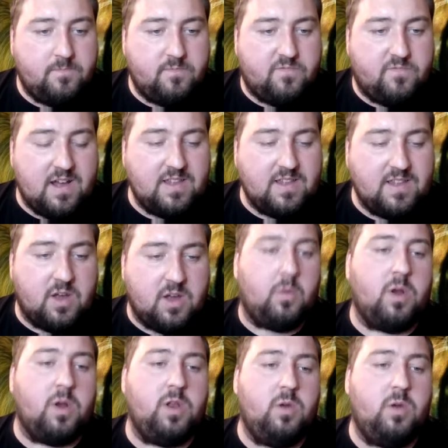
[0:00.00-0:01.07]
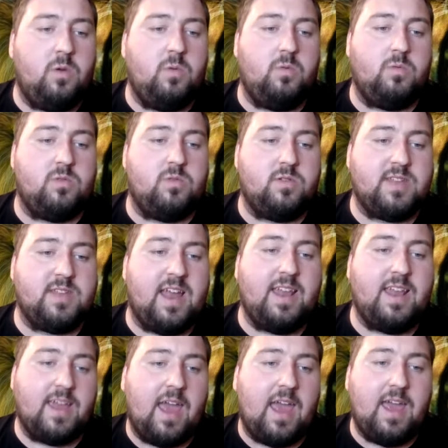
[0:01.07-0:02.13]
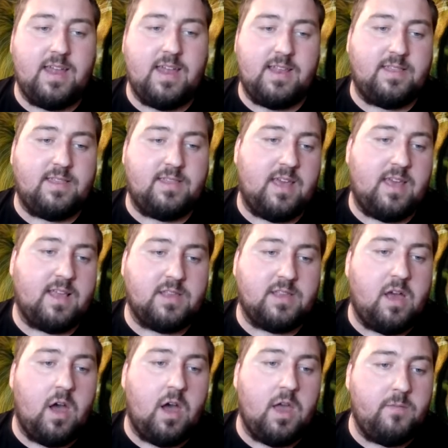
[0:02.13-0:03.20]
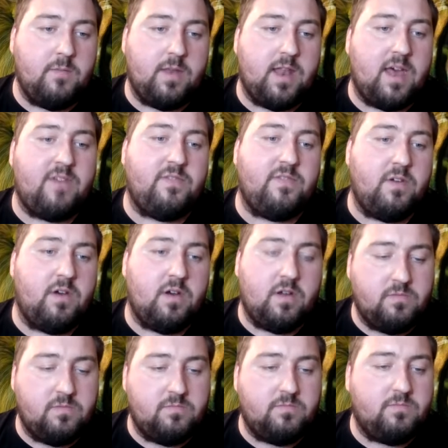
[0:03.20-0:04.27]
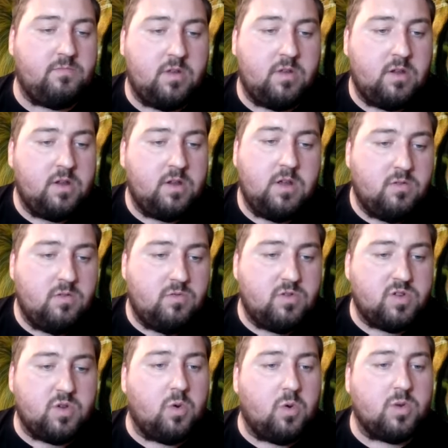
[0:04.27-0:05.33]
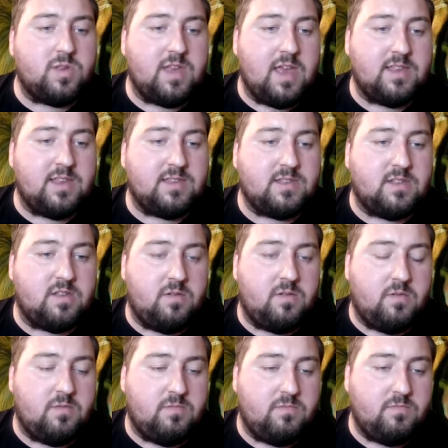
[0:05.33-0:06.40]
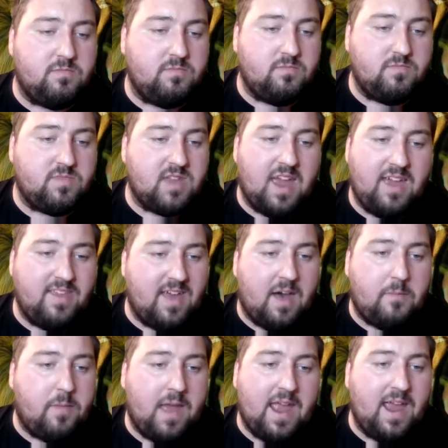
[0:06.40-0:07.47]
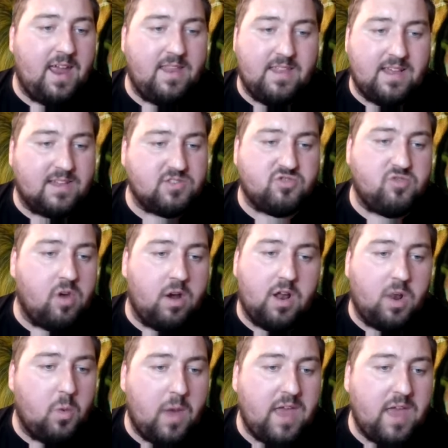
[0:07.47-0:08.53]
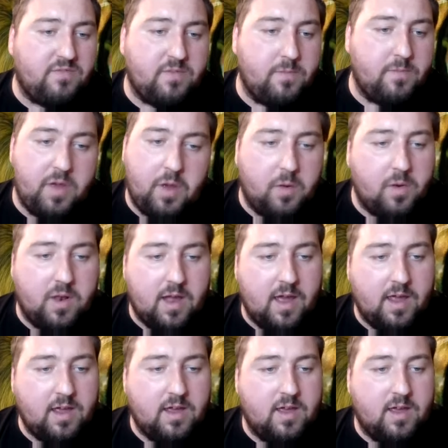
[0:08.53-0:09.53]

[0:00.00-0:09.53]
find someone who has dedicated their time and effort and resources to take that pain, that struggle away from you. Like